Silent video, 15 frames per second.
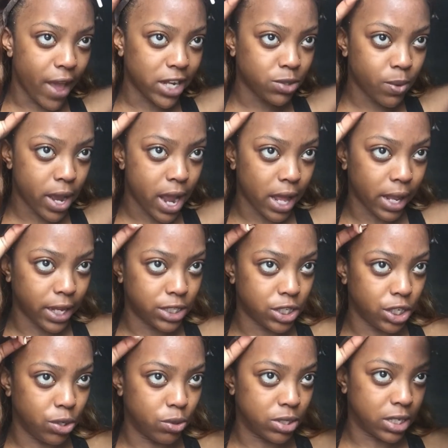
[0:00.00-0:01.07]
That's why I like
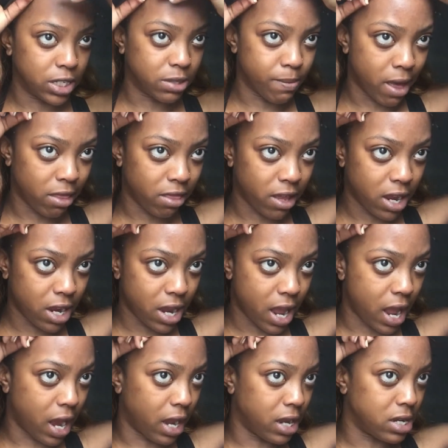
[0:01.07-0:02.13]
to use this method,
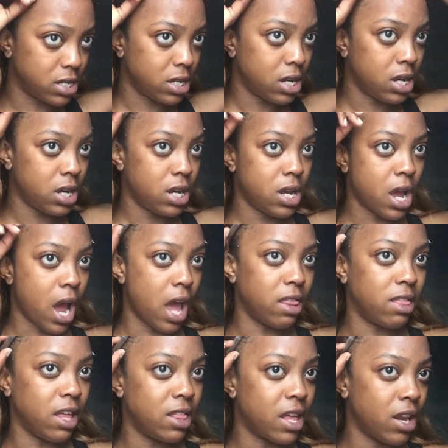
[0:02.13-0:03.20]
and I
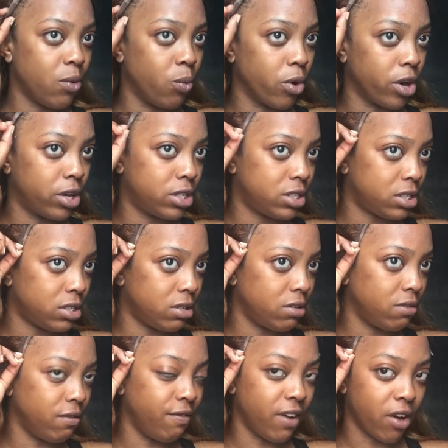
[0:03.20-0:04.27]
think that it works
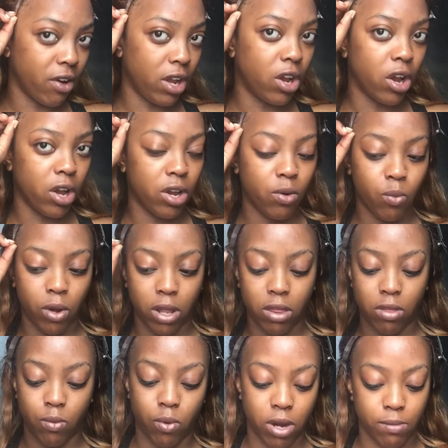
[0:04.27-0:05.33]
very good
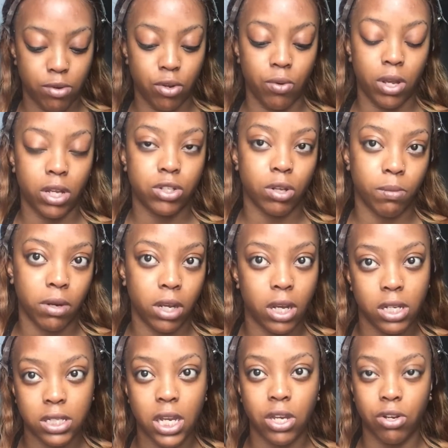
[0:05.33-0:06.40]
with what I'm doing. So I'm going to
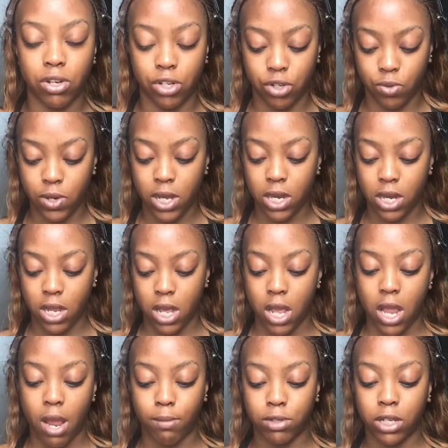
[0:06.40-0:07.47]
continue to do it.
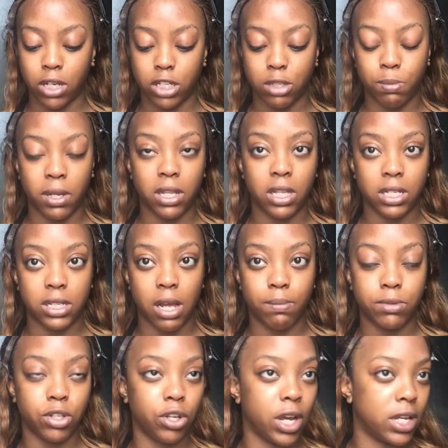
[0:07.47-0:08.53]
I'm just going to speed this up
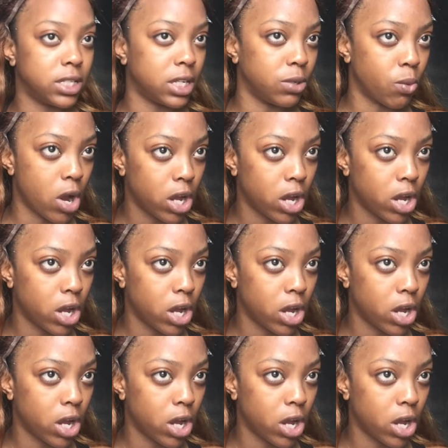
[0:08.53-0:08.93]
so you guys can